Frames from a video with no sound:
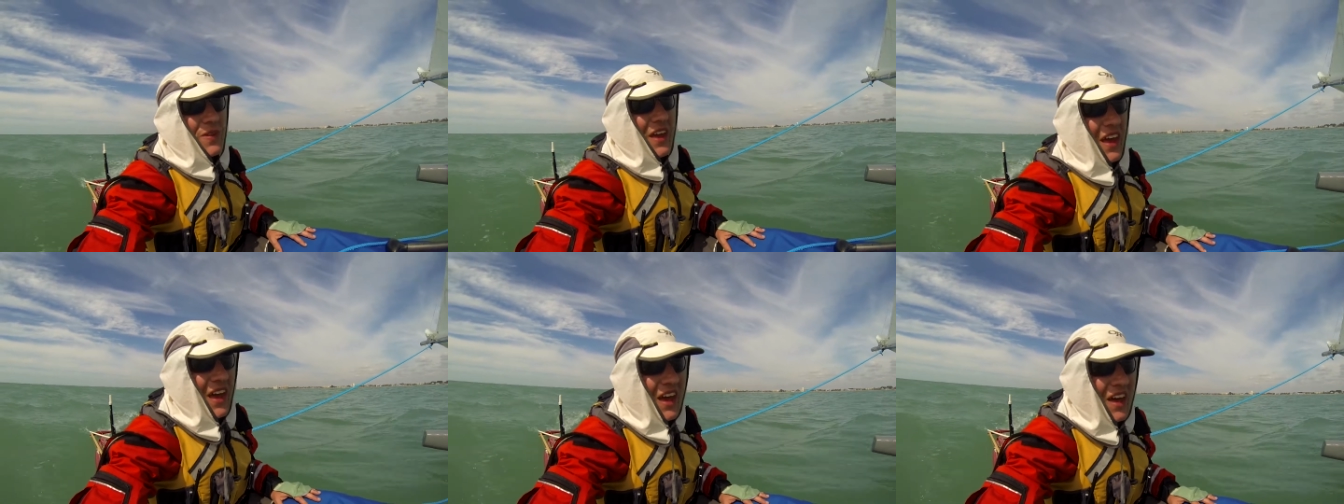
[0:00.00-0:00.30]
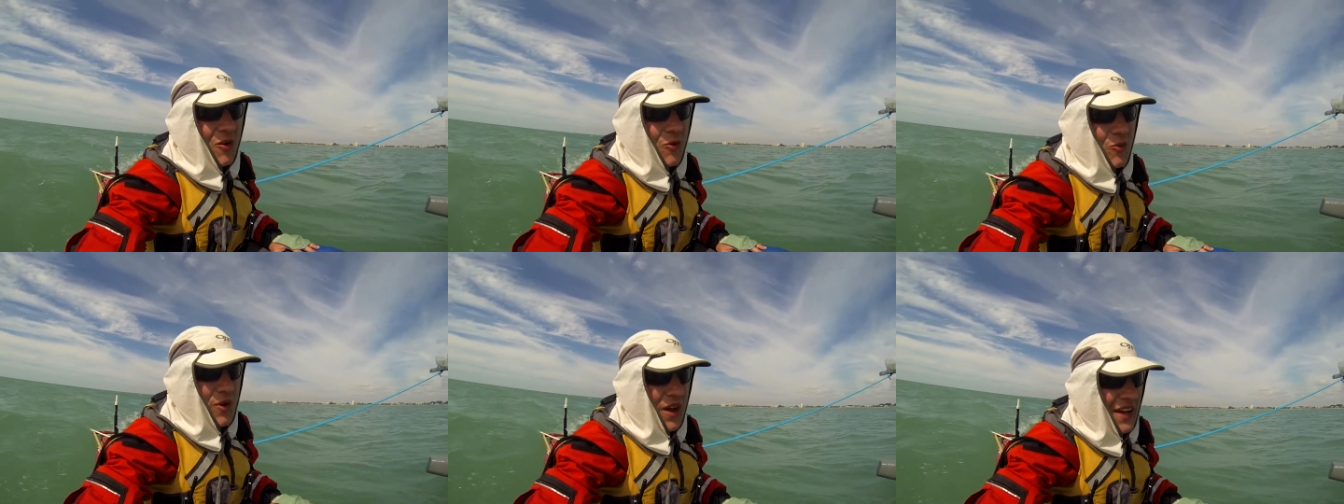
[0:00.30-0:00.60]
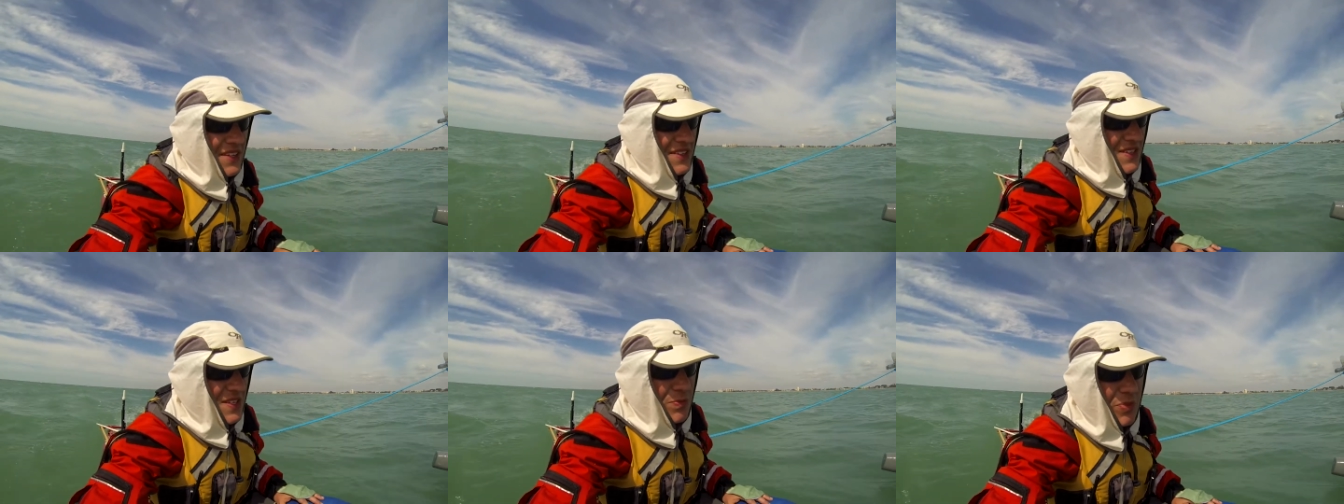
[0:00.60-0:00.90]
and a
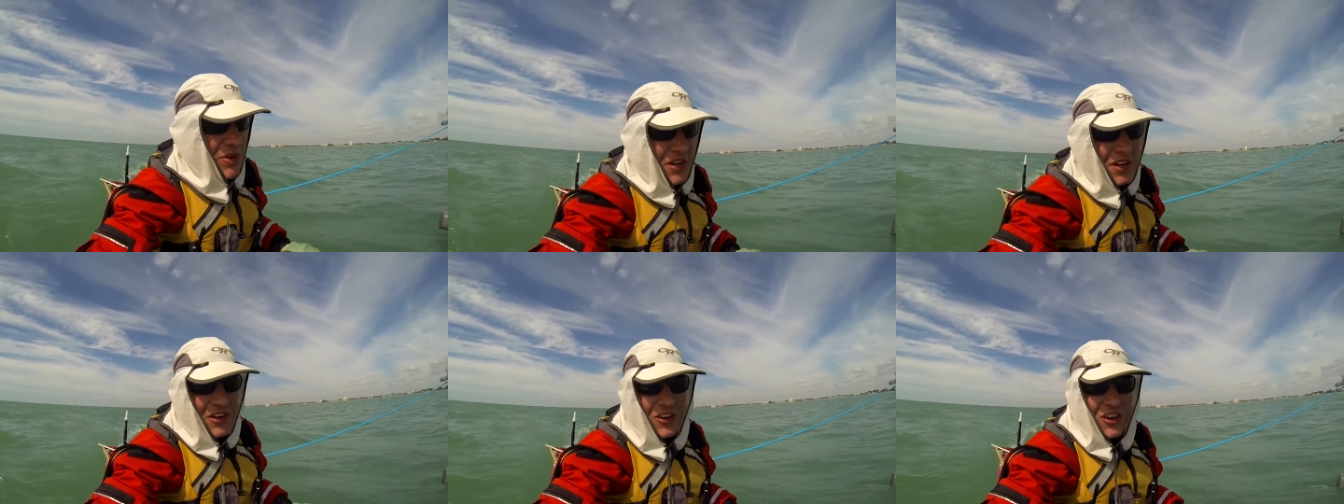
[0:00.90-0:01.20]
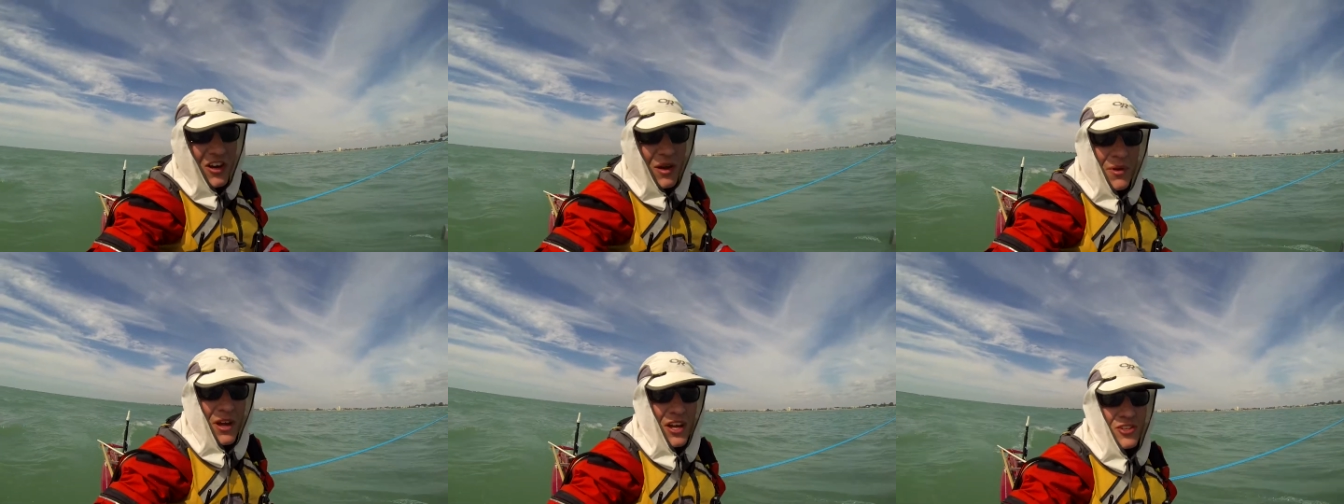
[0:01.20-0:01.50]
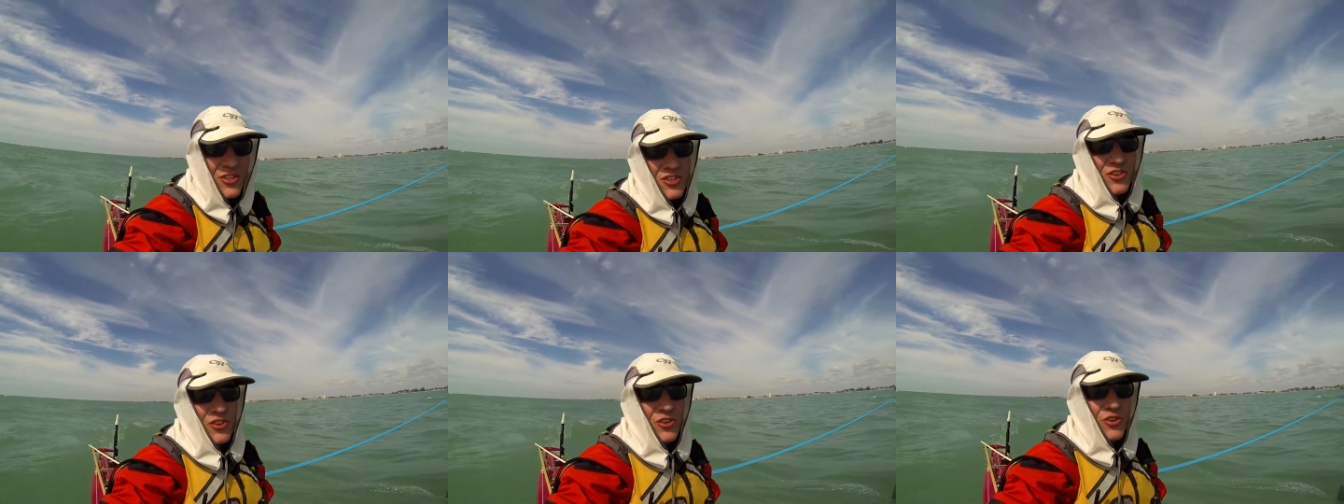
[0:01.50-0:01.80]
red spinnaker. I'm
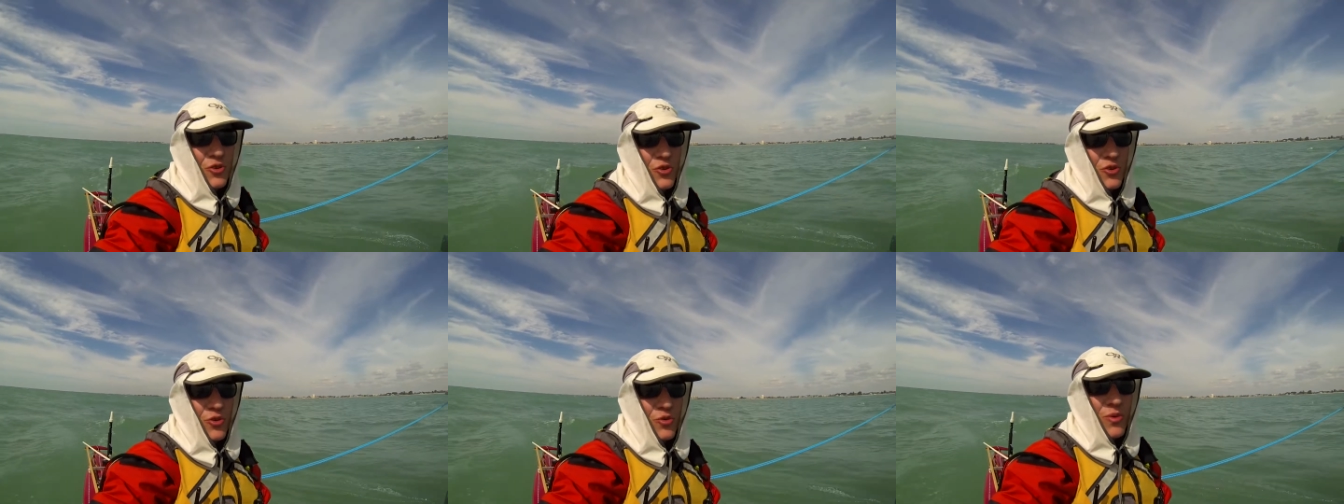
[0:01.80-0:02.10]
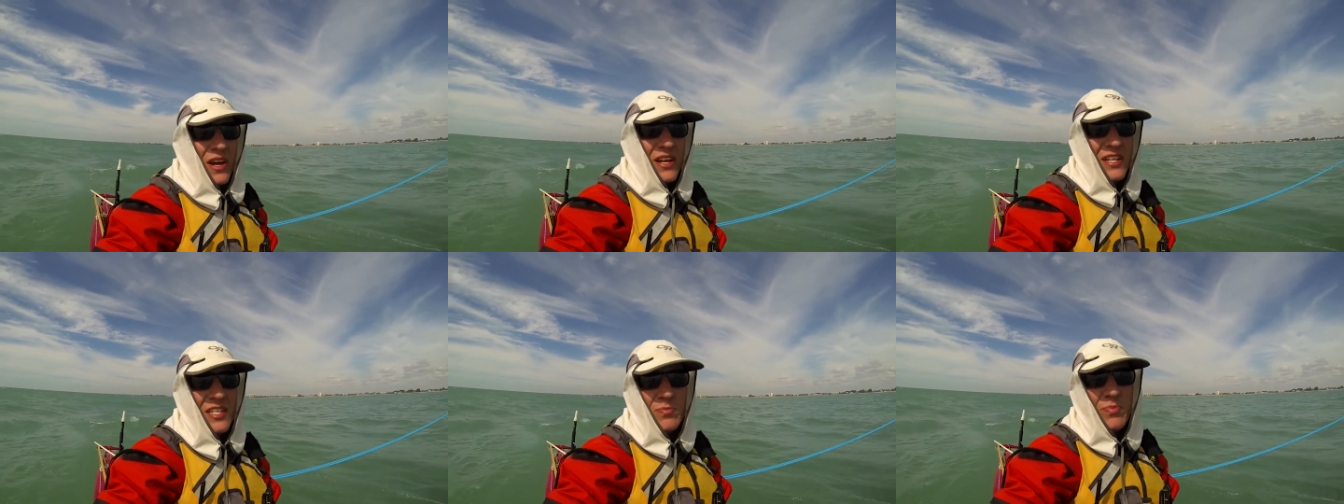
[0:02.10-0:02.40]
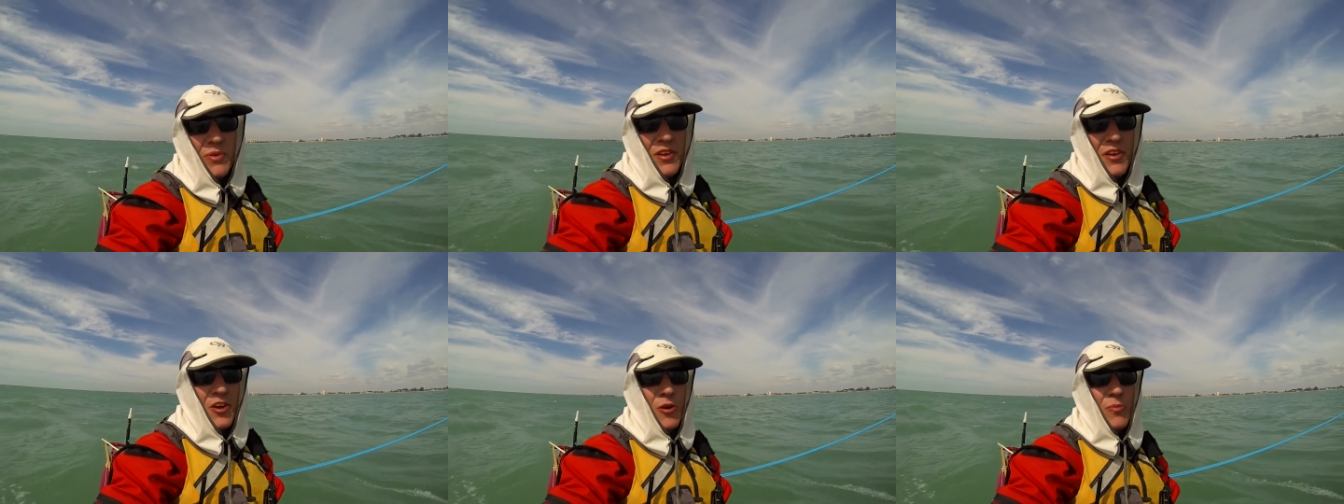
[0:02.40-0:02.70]
not sure who the red
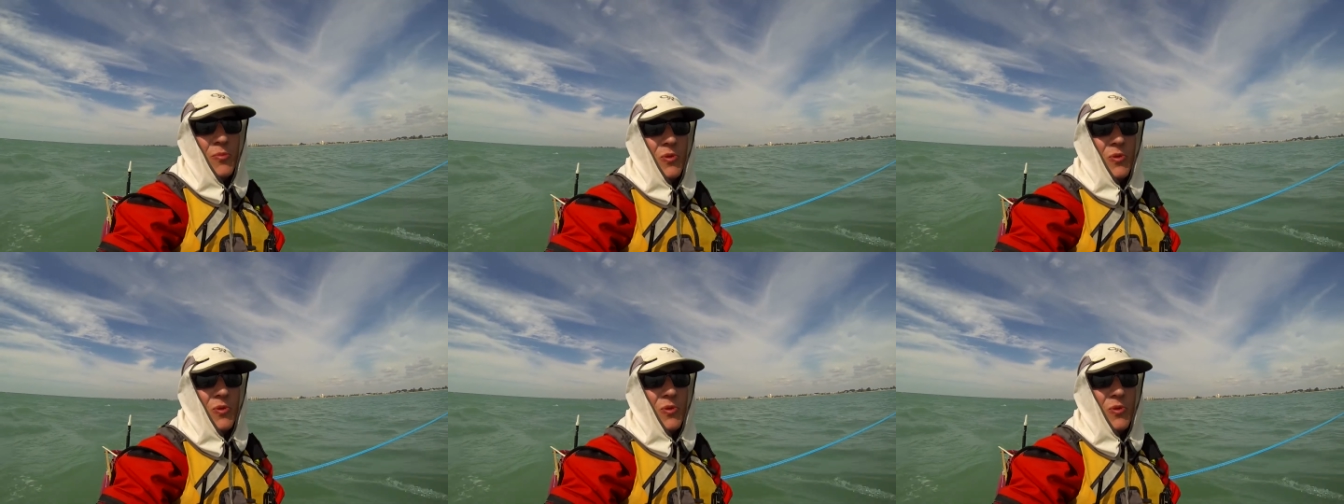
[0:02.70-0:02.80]
spinnaker